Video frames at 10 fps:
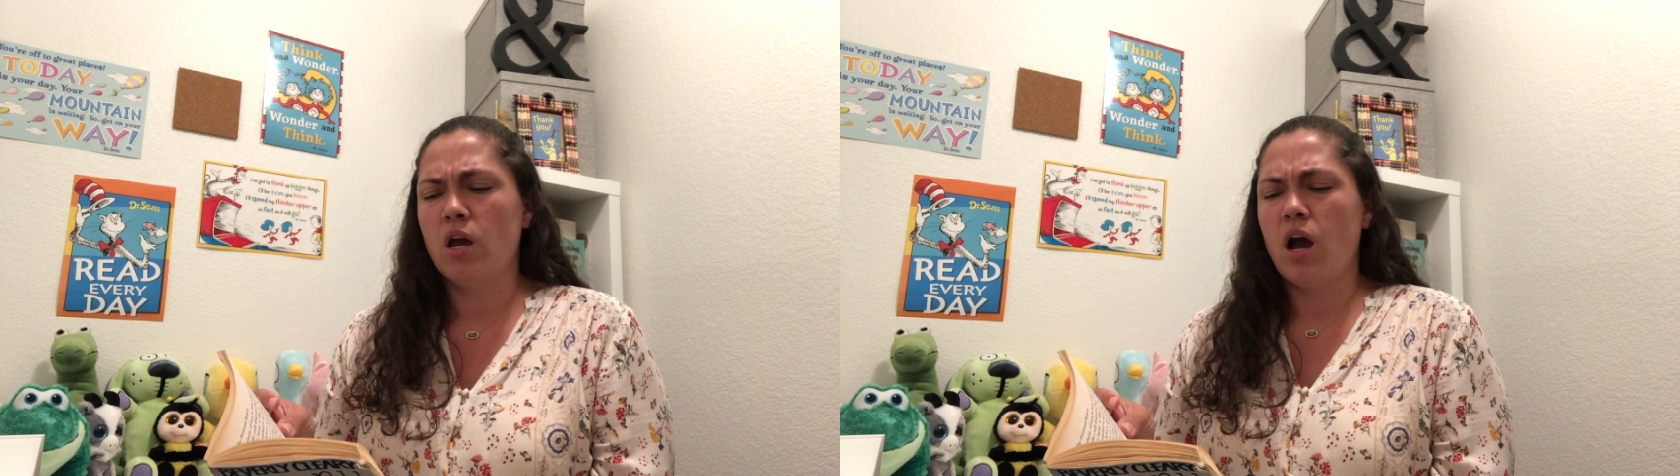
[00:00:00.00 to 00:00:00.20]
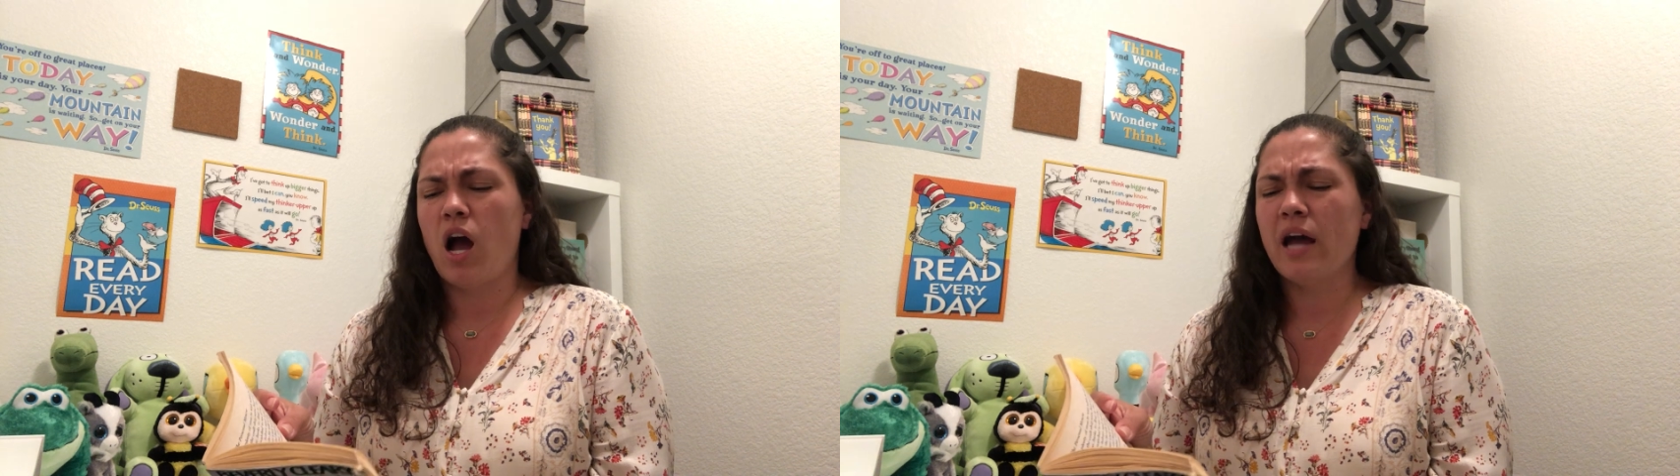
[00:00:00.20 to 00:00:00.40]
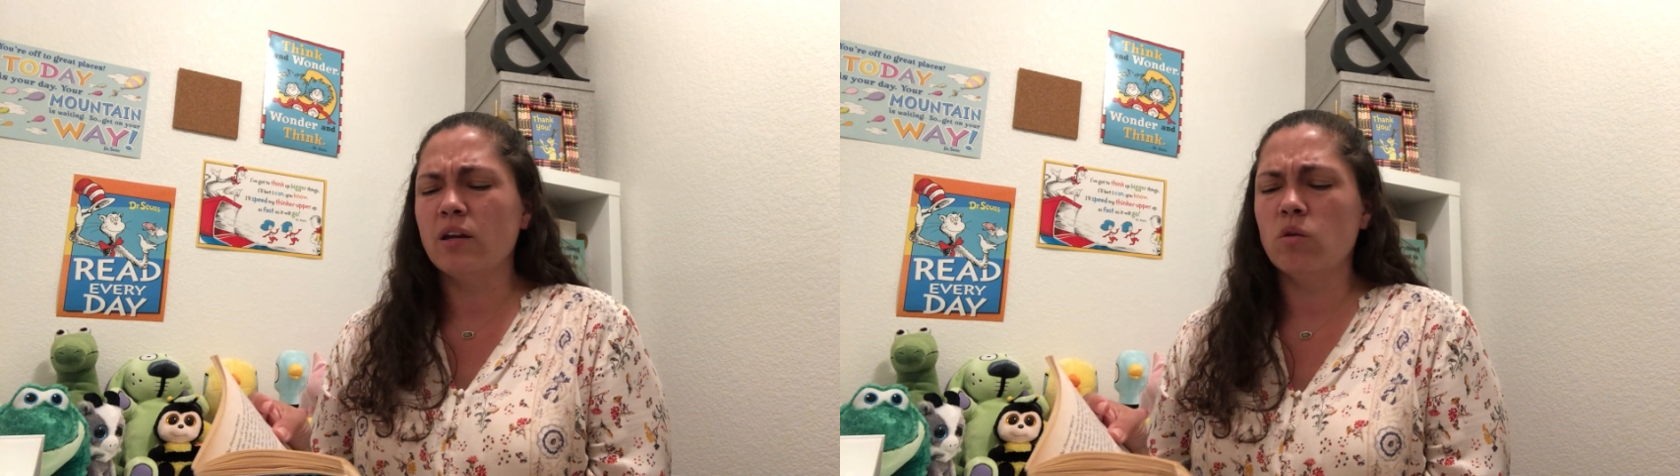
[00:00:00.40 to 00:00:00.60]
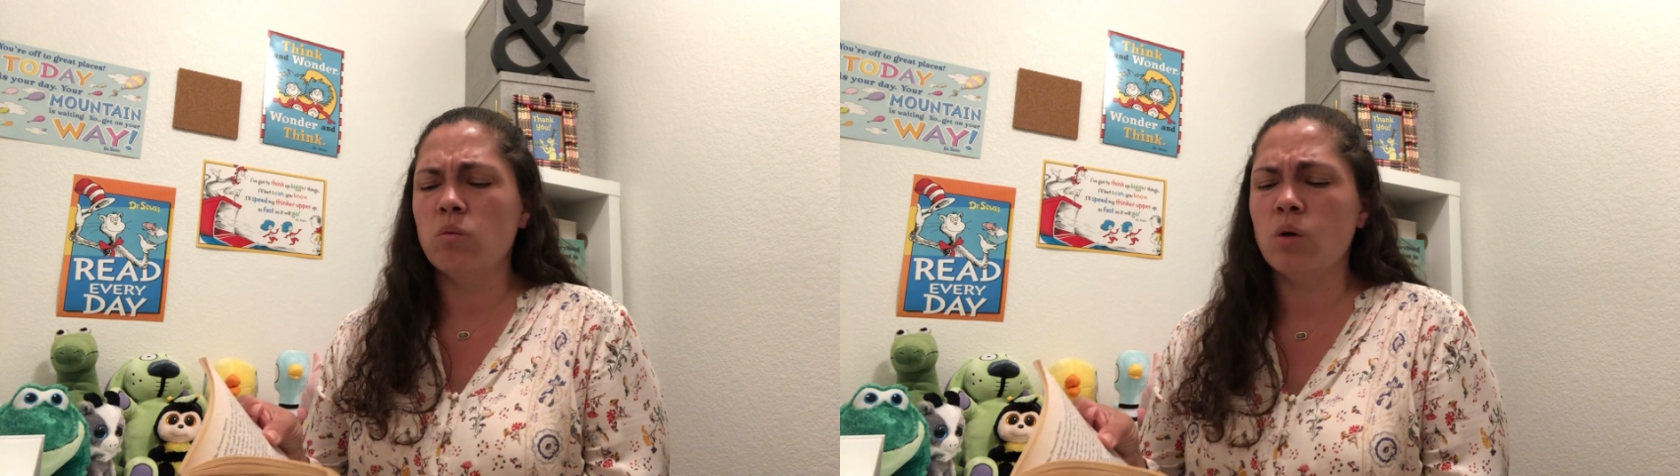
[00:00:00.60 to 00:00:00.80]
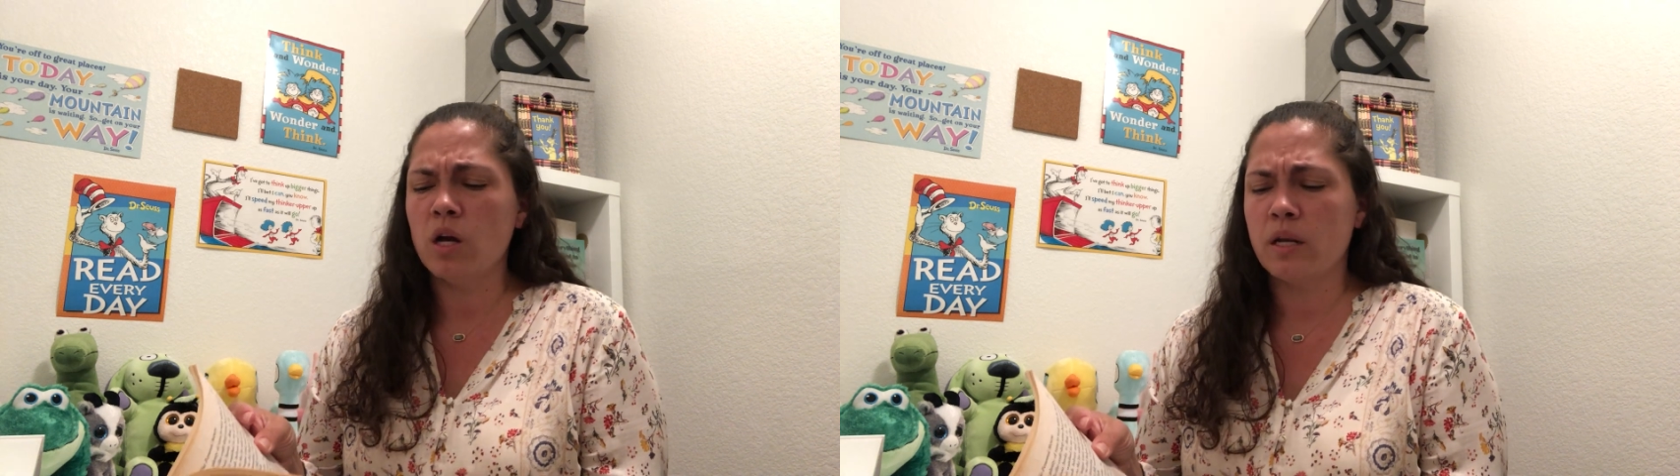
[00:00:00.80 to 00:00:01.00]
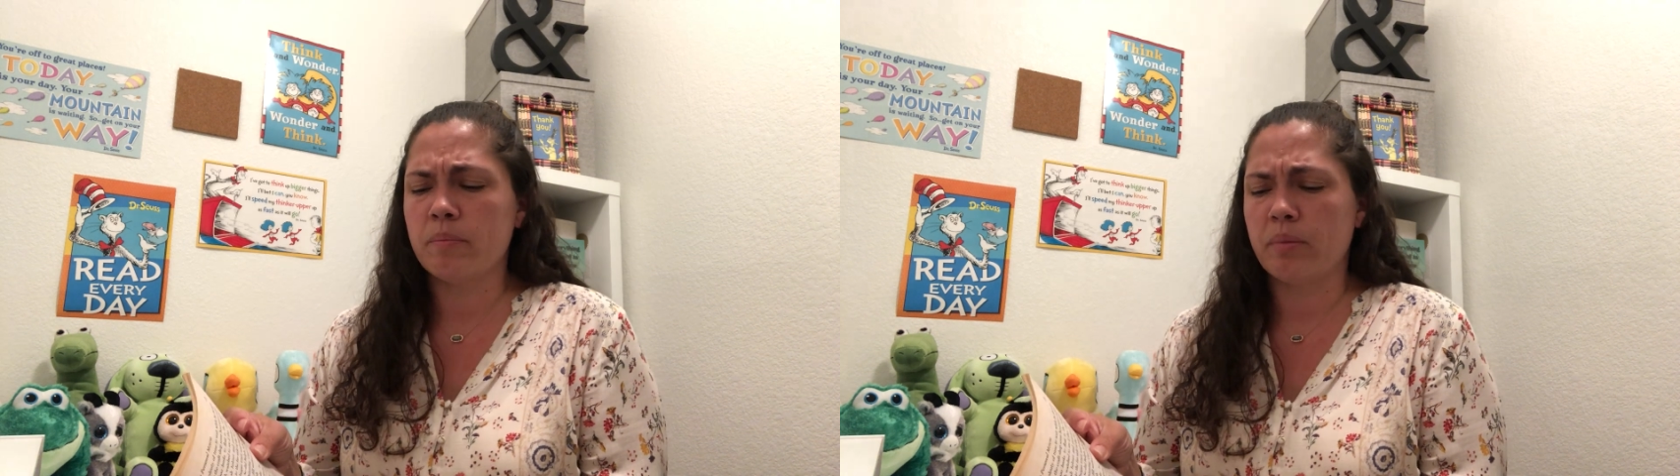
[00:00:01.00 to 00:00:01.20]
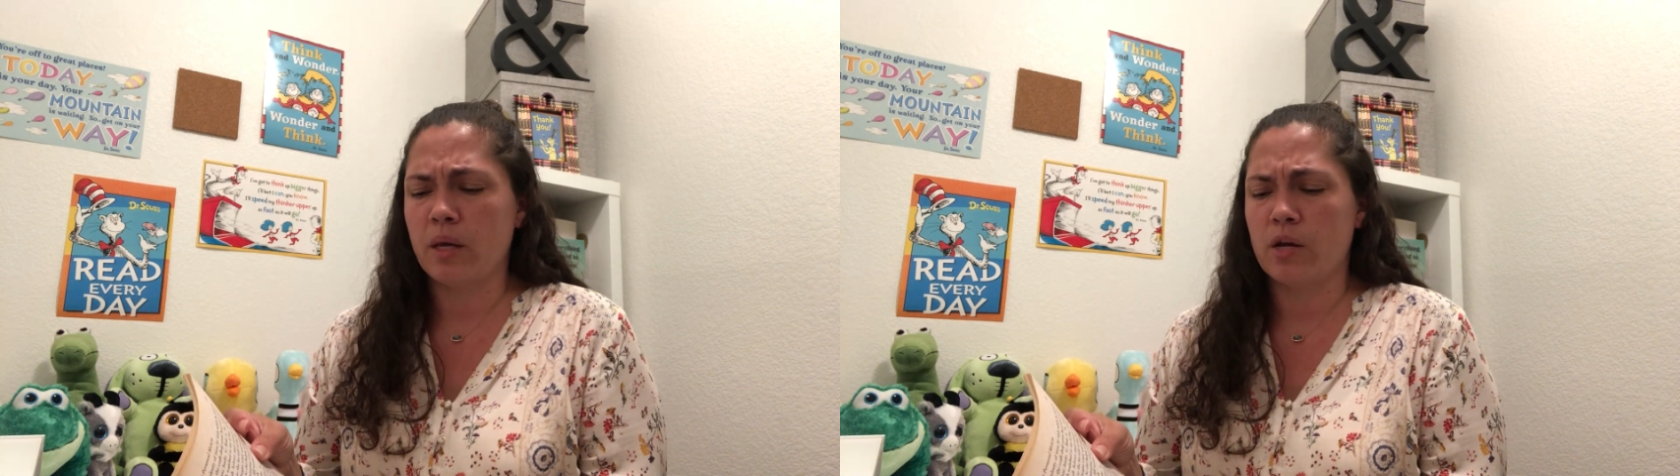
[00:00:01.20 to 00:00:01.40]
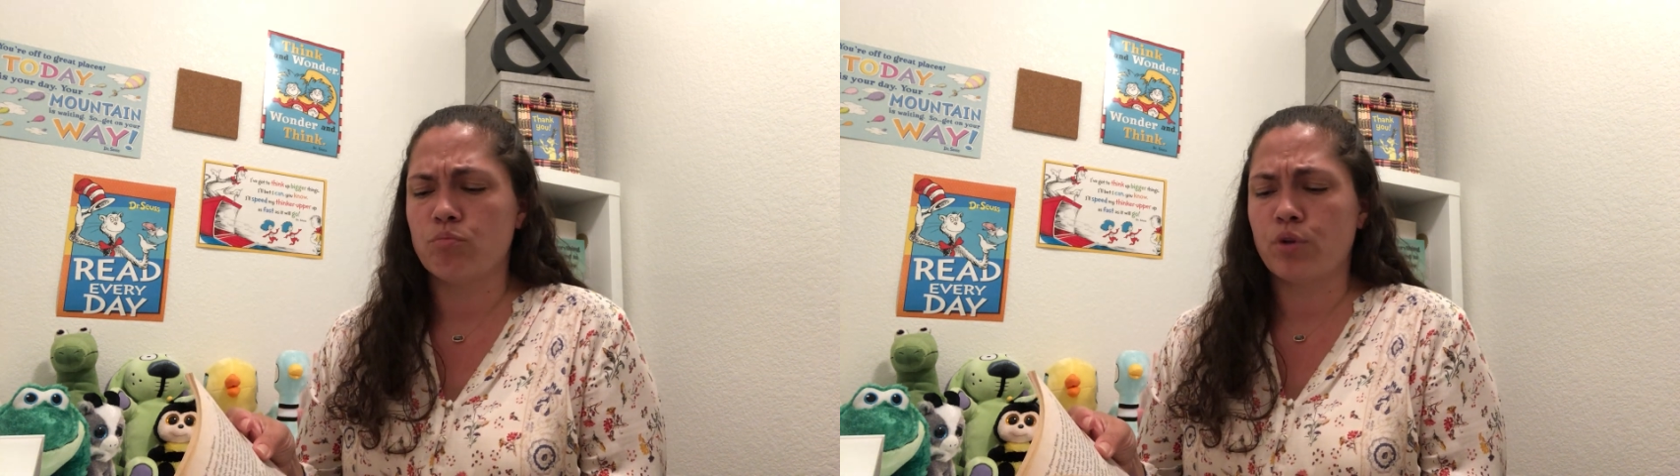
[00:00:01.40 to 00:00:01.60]
"I don't want
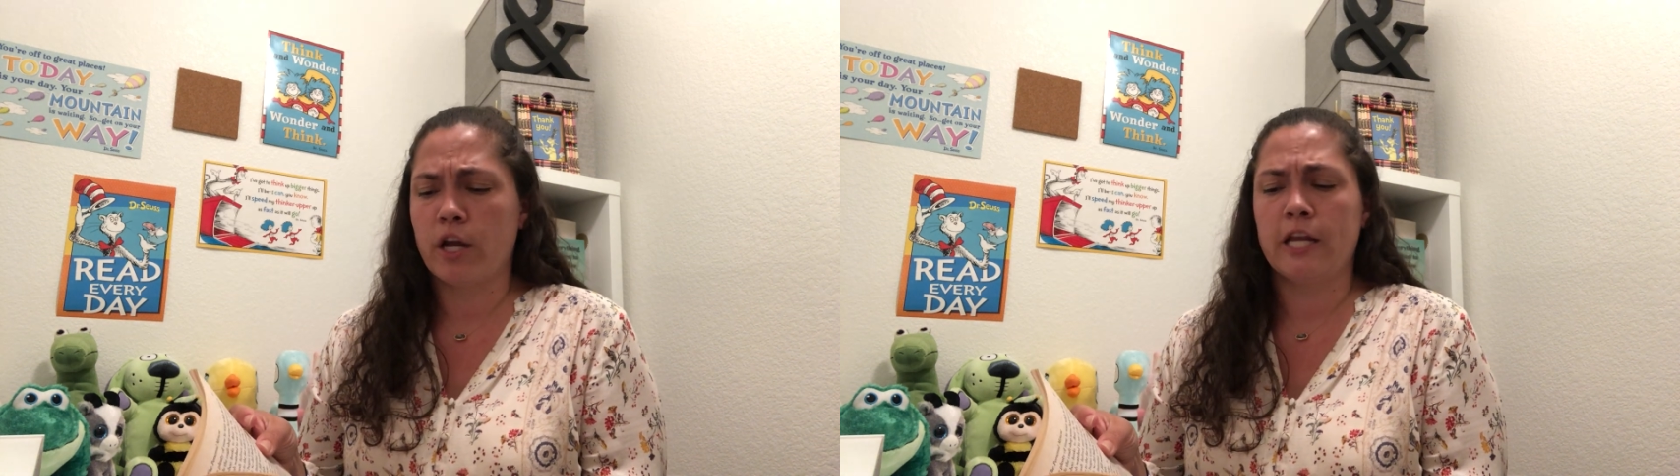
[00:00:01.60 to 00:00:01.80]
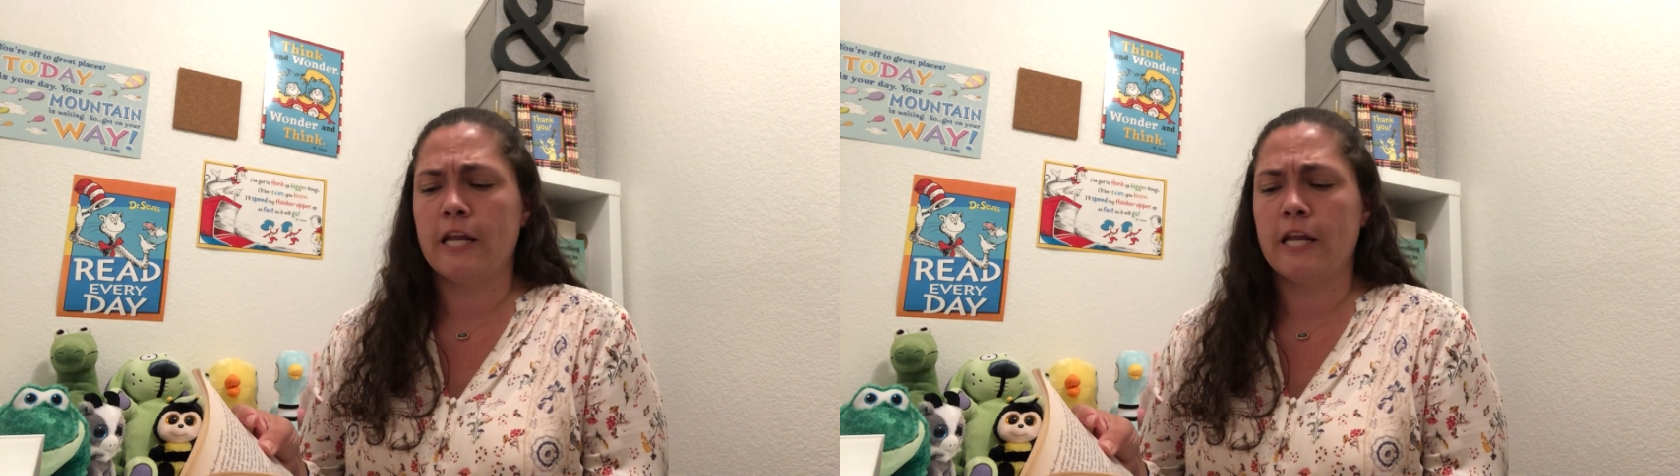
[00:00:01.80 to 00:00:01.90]
to braid